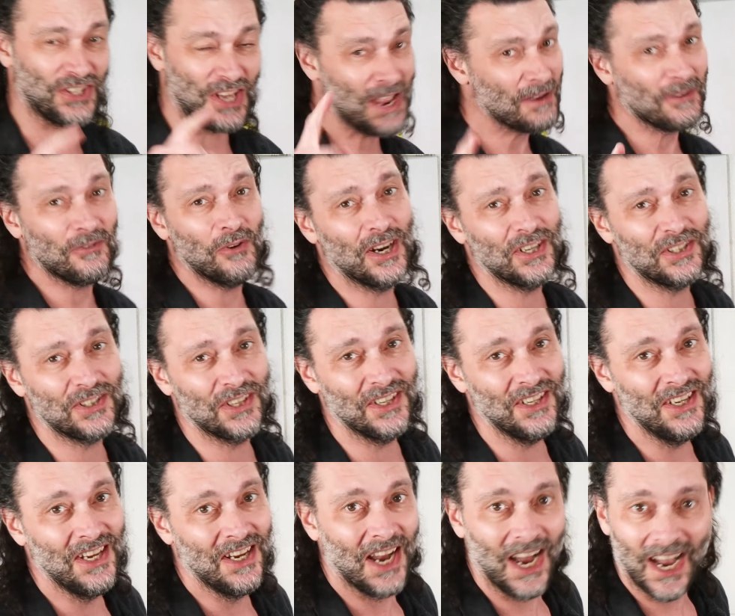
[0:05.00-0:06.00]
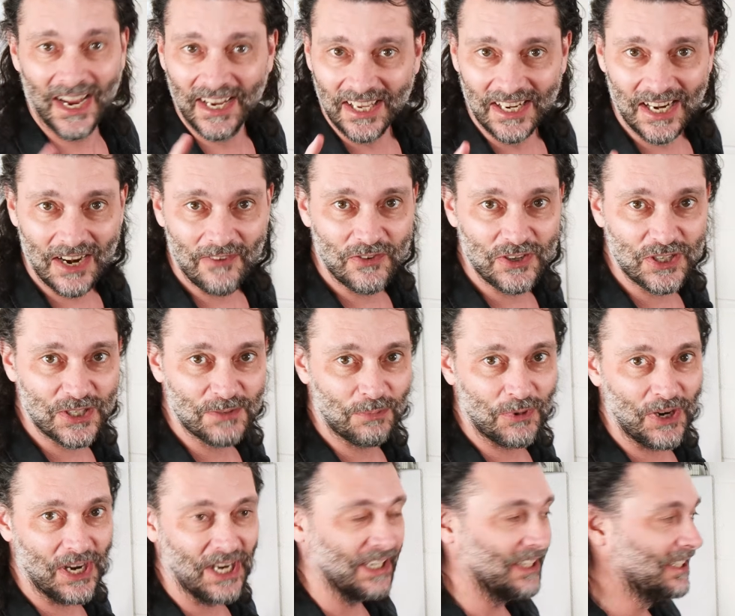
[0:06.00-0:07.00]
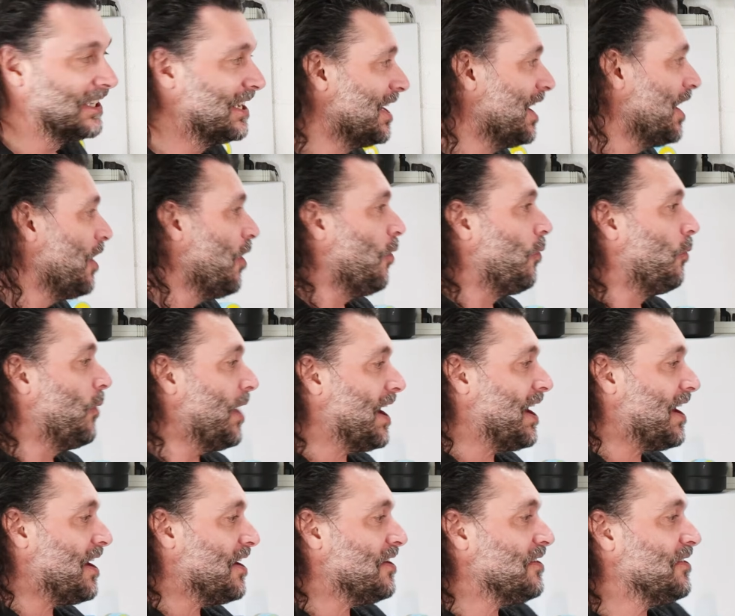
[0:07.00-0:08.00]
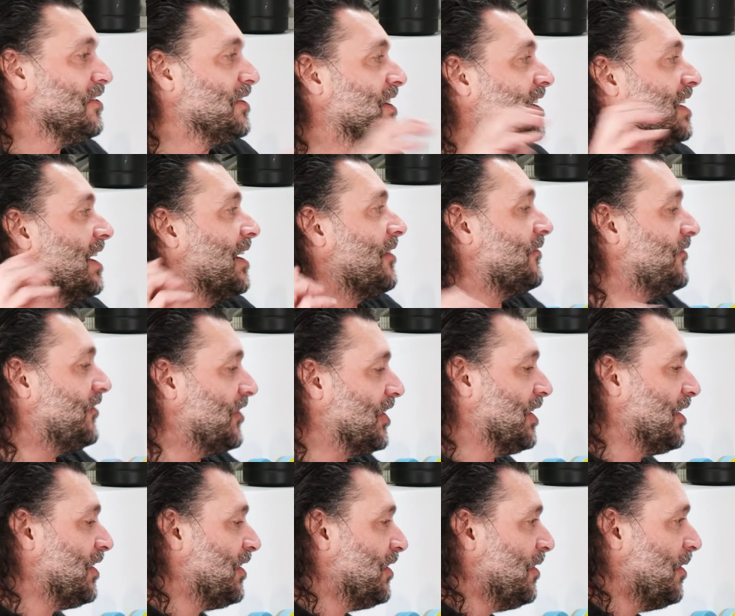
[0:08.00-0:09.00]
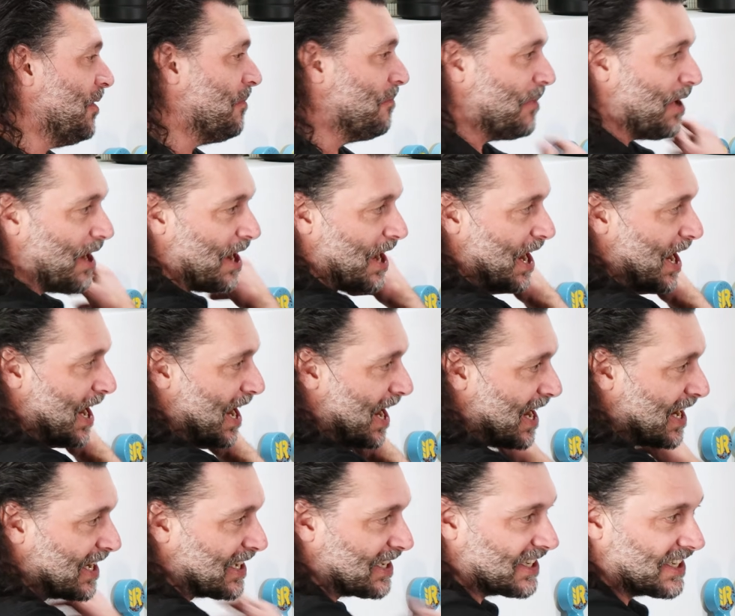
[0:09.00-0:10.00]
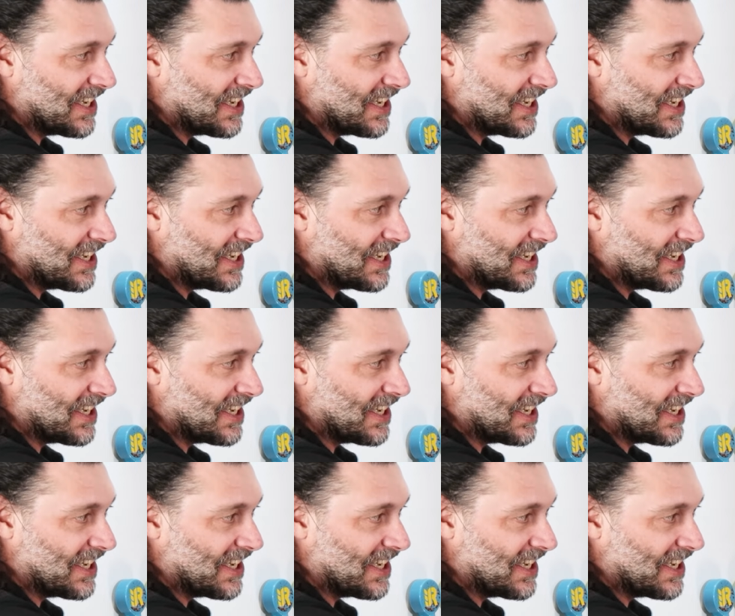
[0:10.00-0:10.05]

same question I get every spring. Where can I fill my